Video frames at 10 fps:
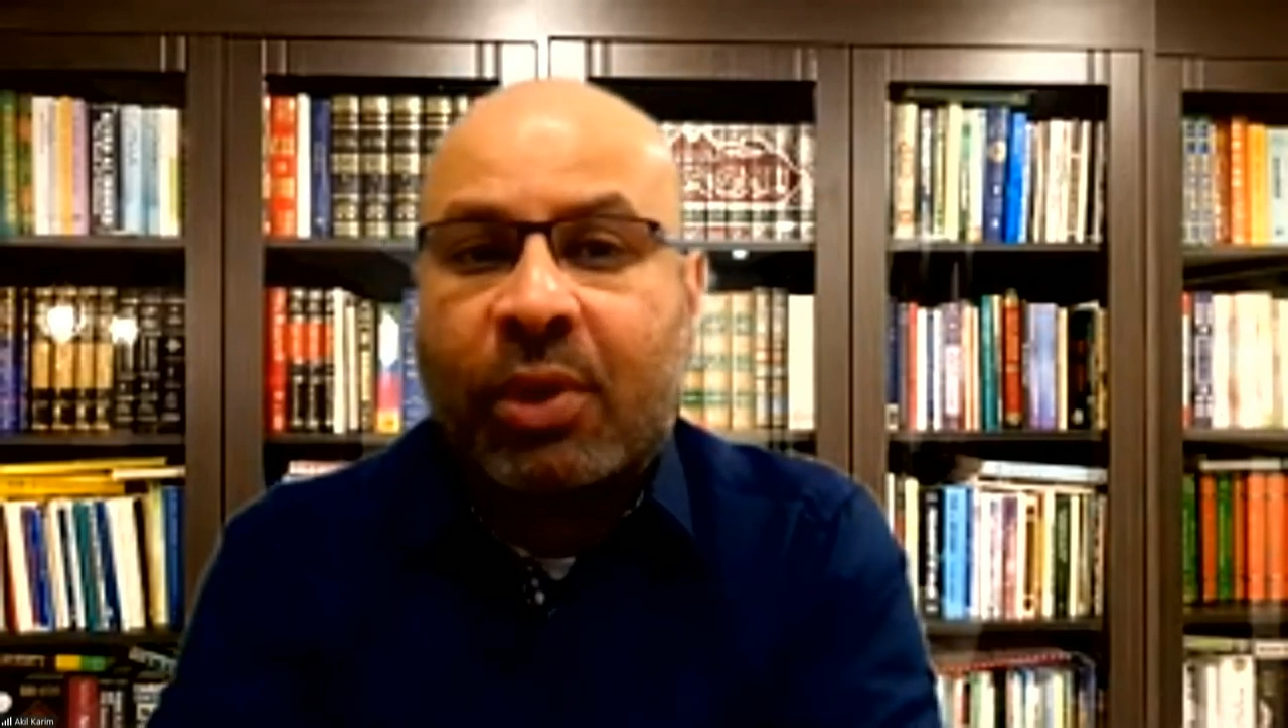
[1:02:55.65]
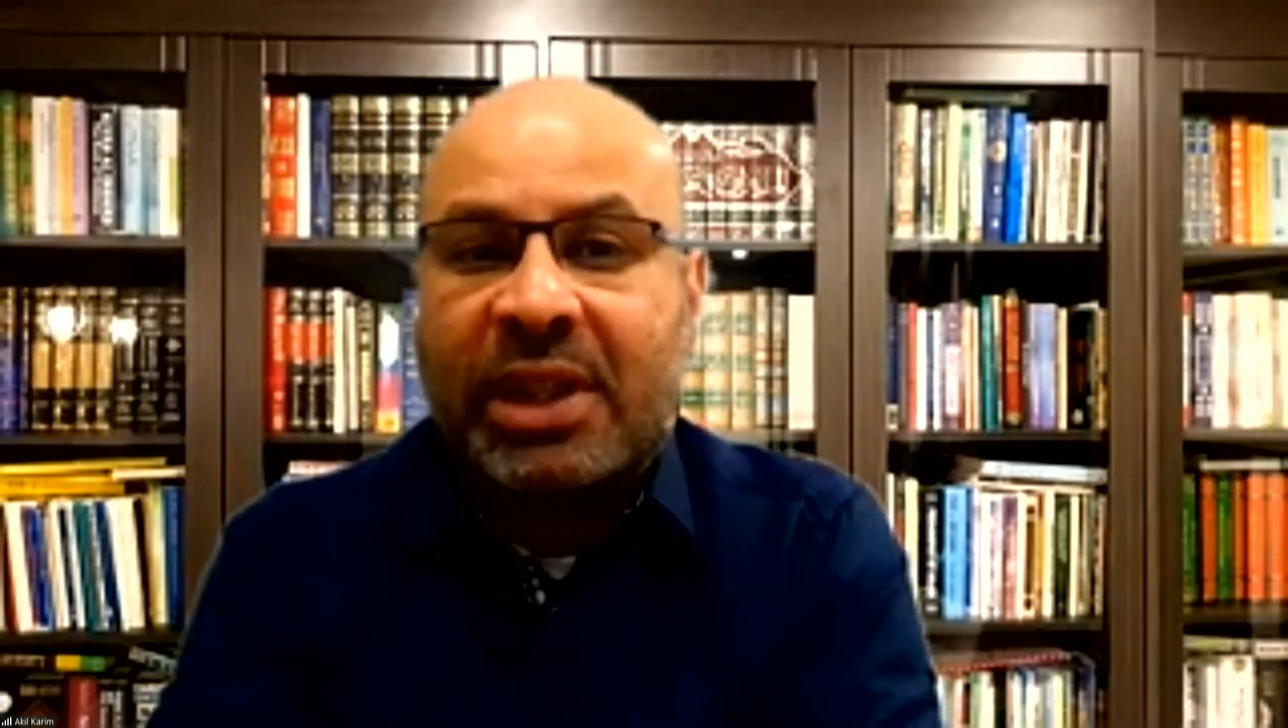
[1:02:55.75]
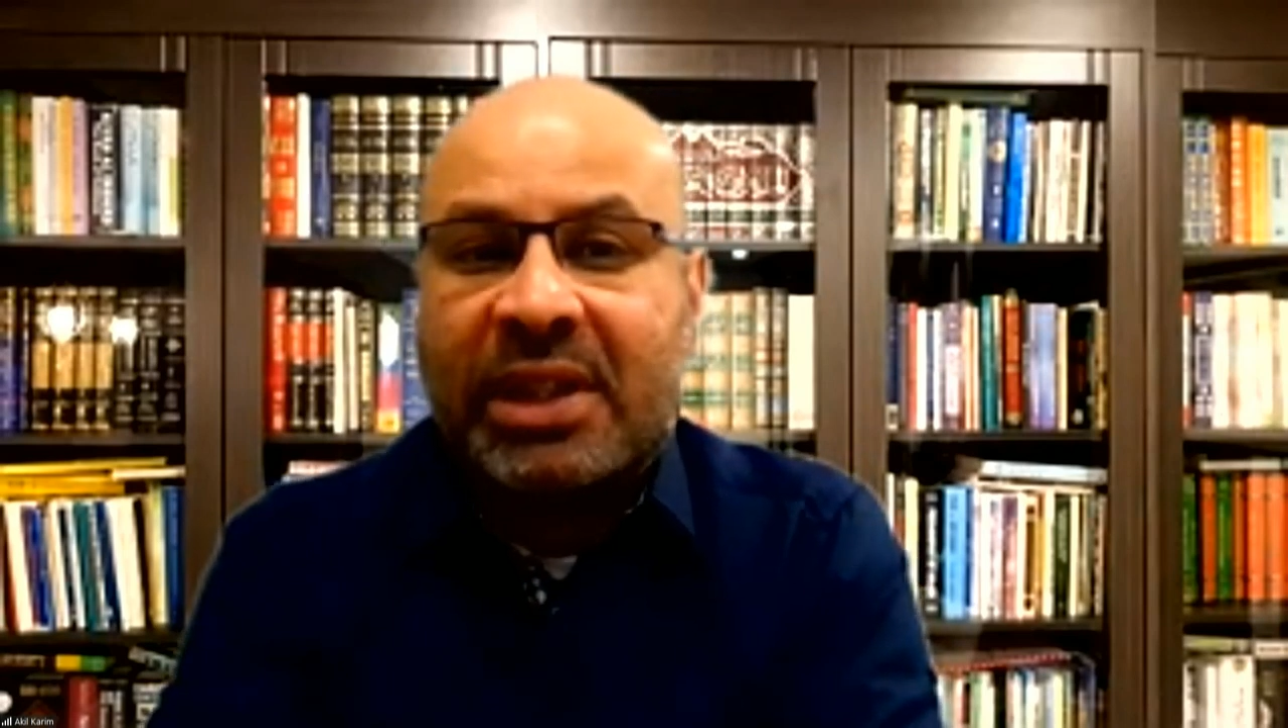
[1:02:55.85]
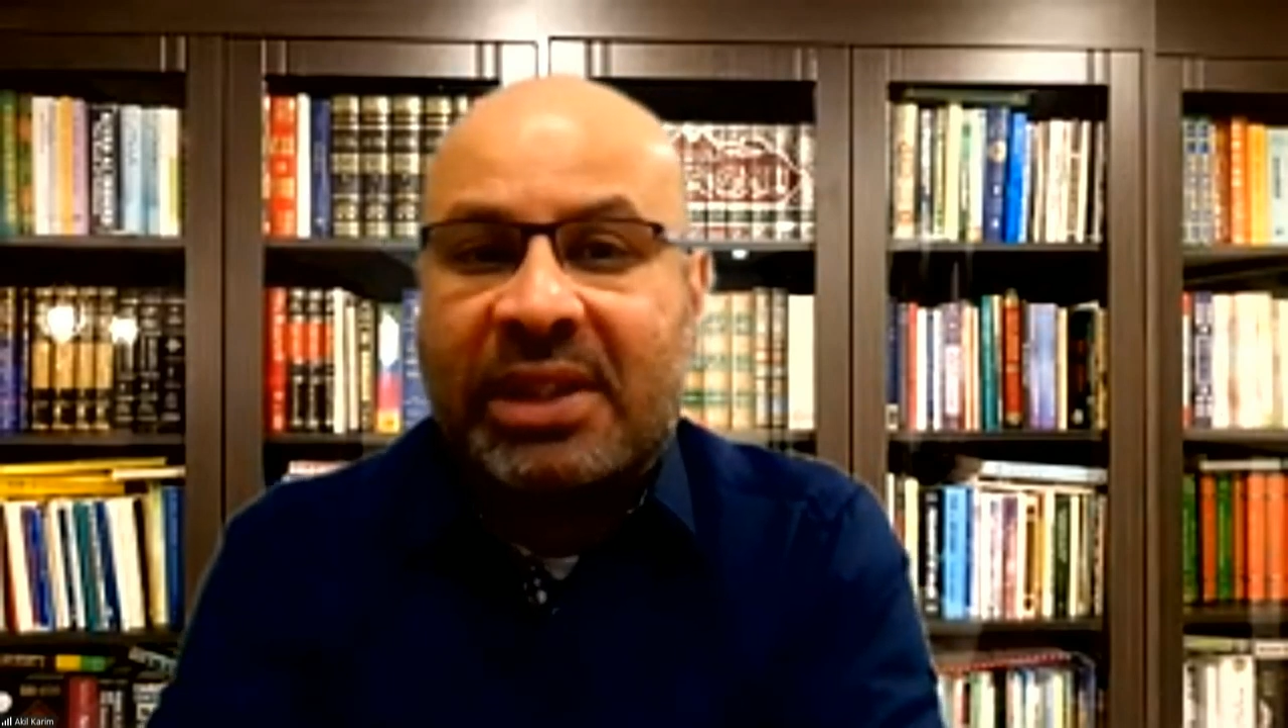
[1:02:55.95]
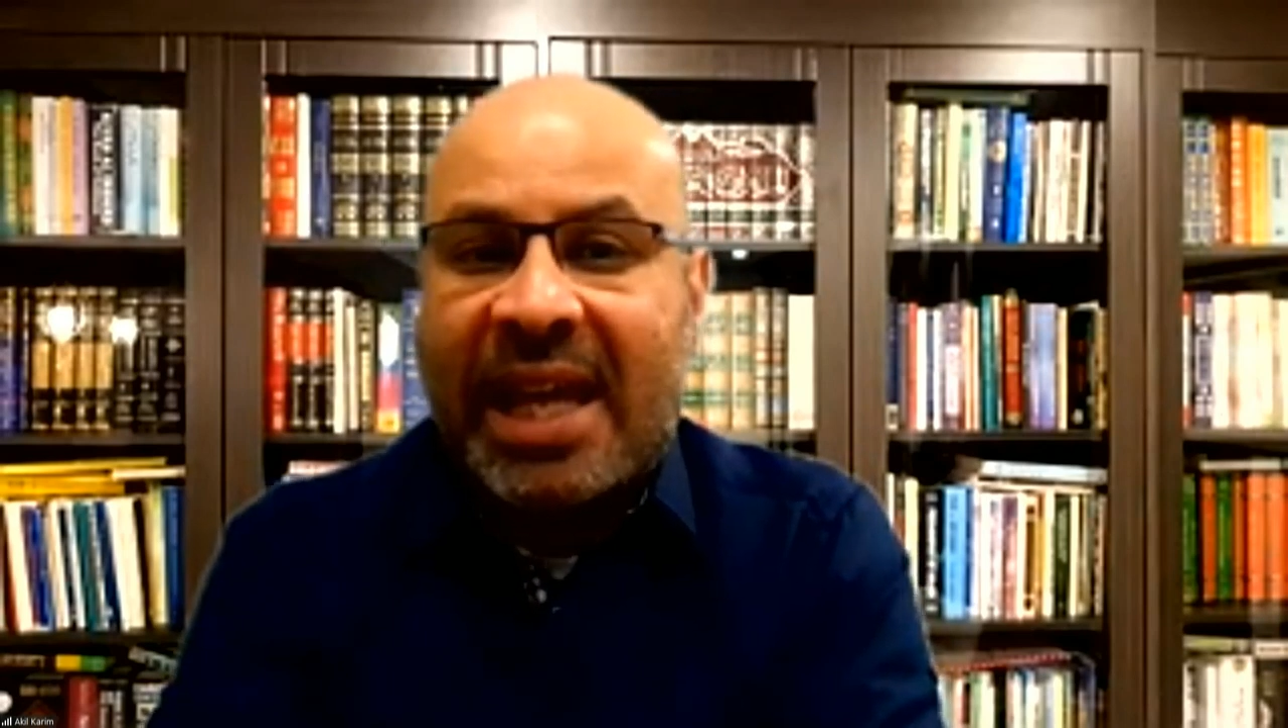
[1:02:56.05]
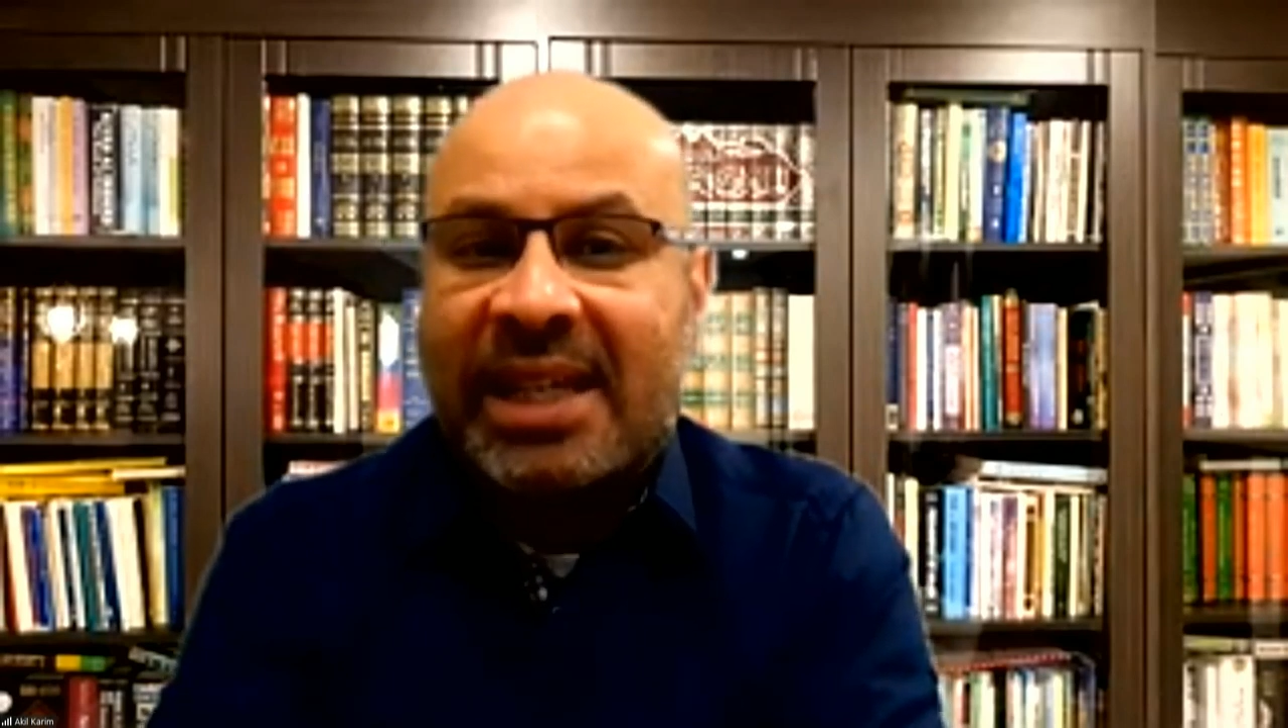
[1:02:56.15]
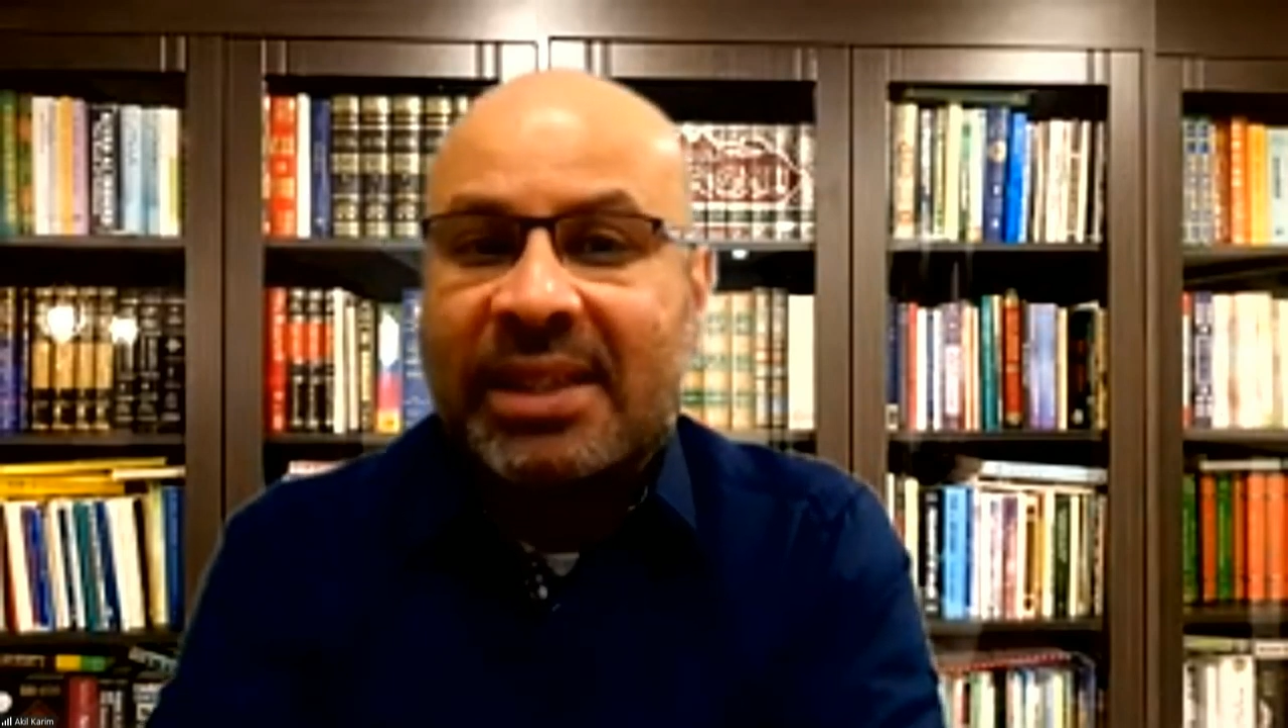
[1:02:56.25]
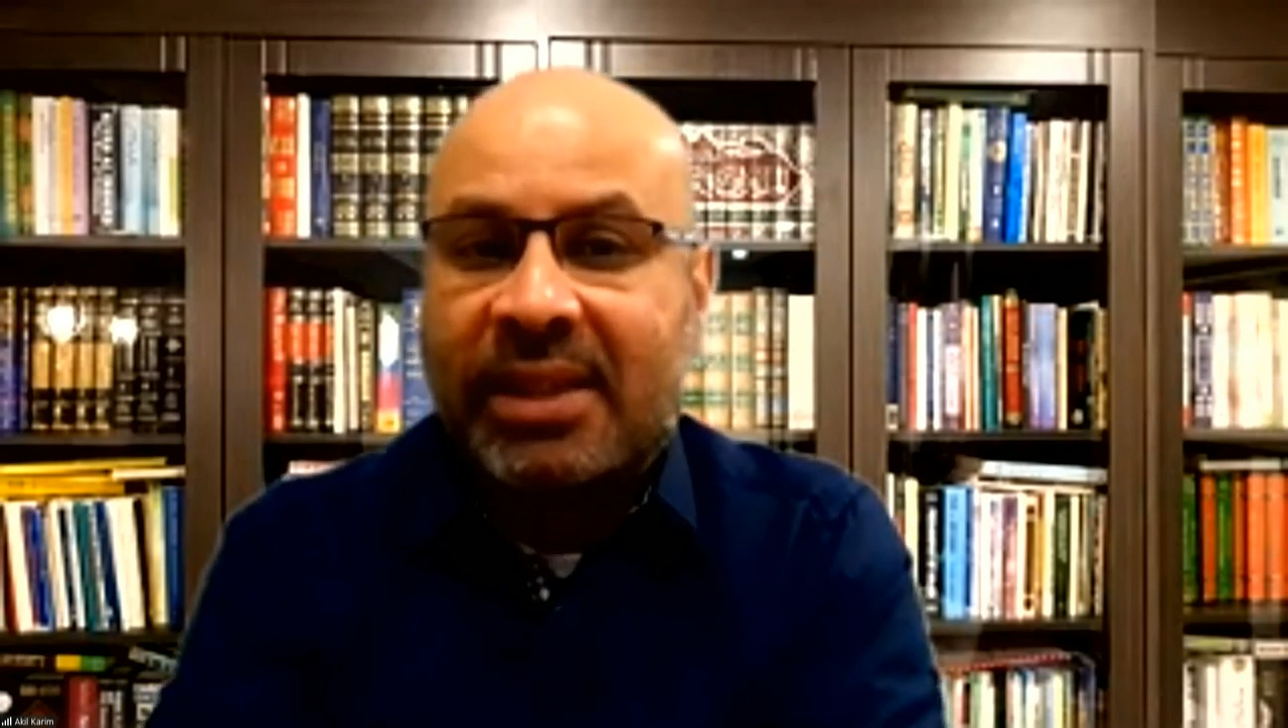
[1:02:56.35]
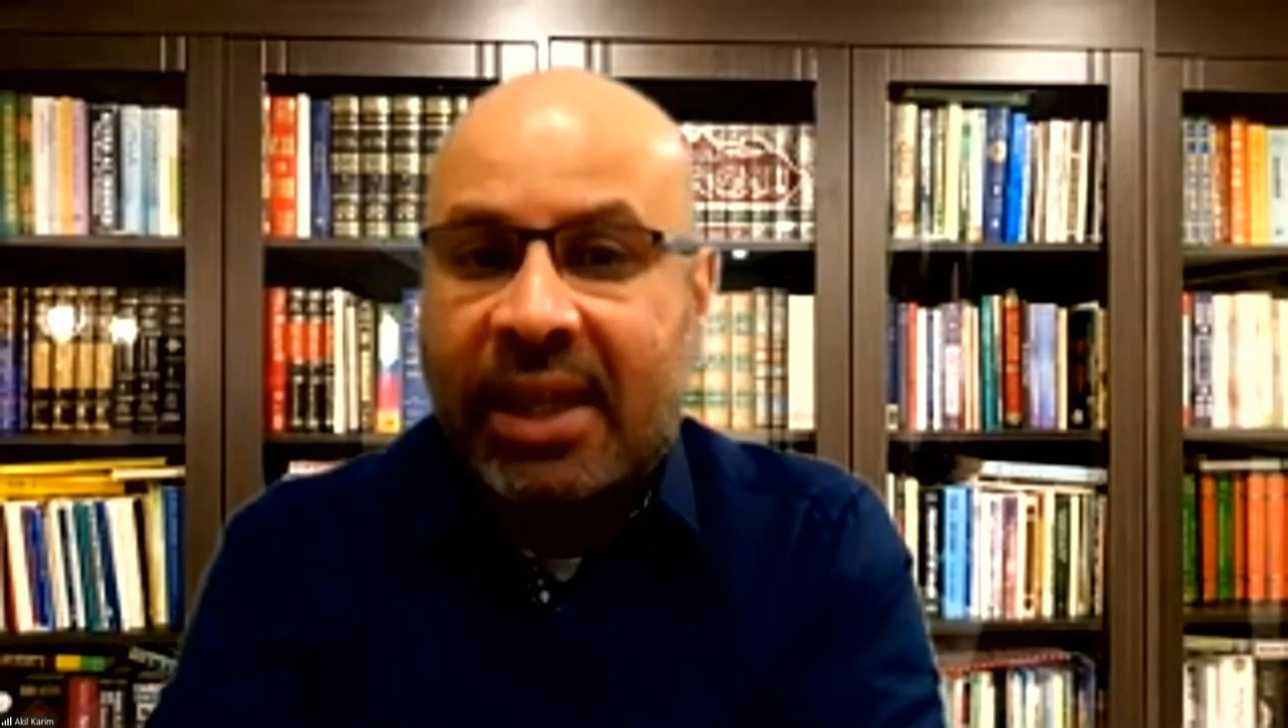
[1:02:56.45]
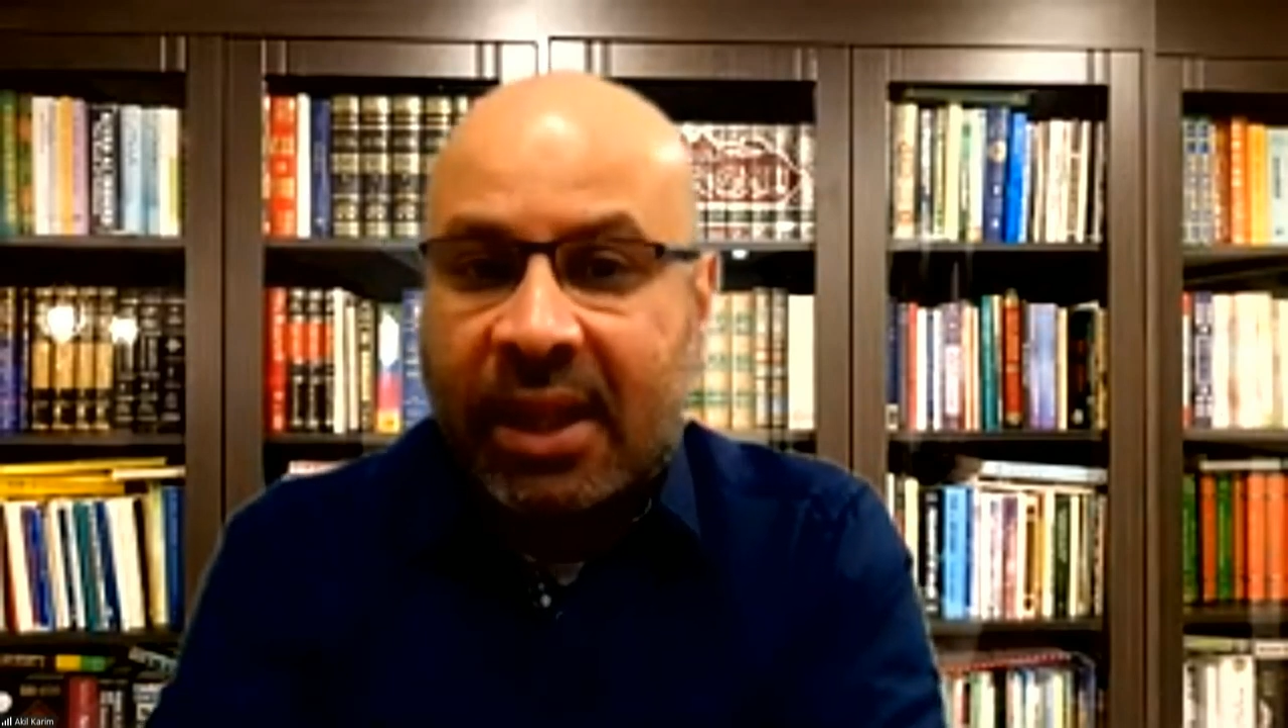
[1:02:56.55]
you take
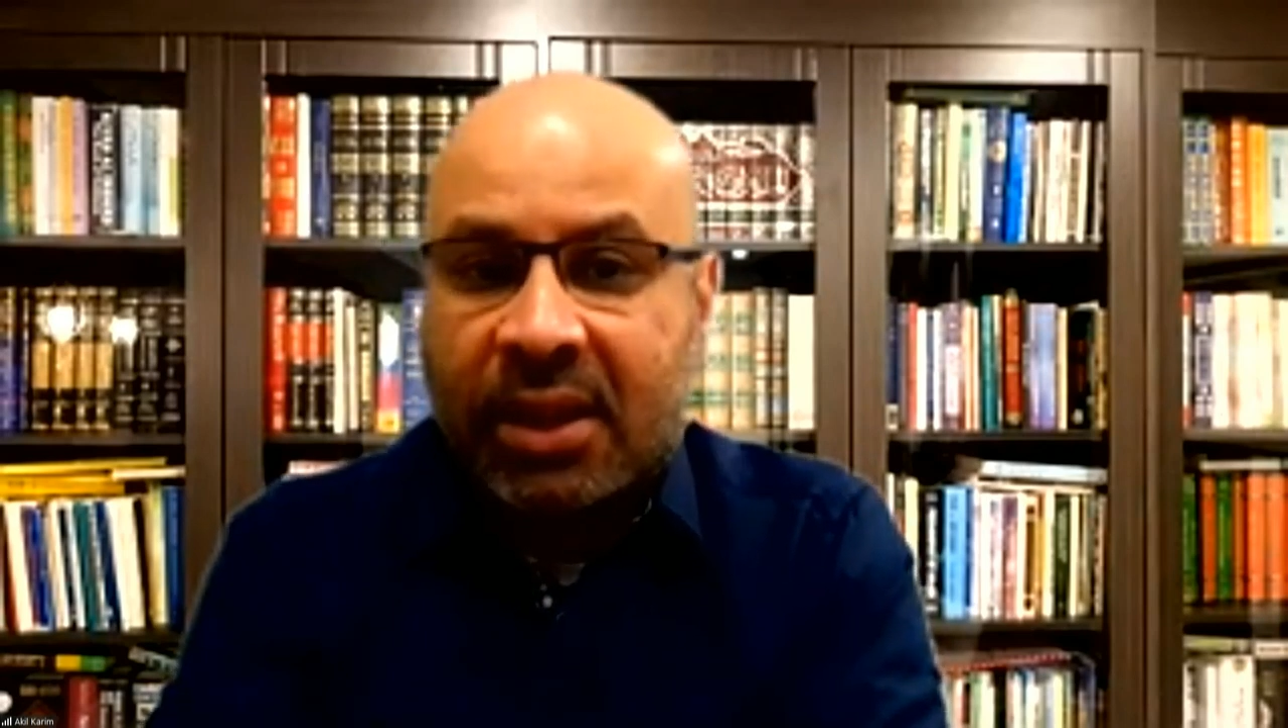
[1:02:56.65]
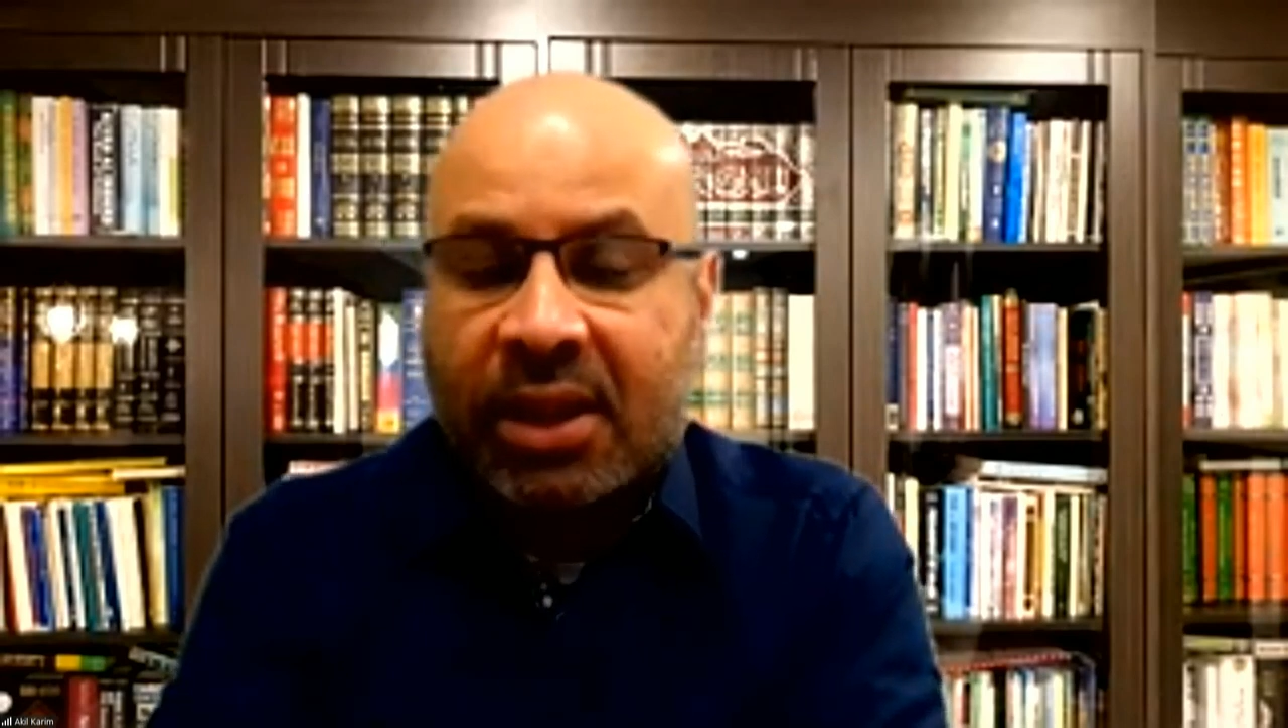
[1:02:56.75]
zinc,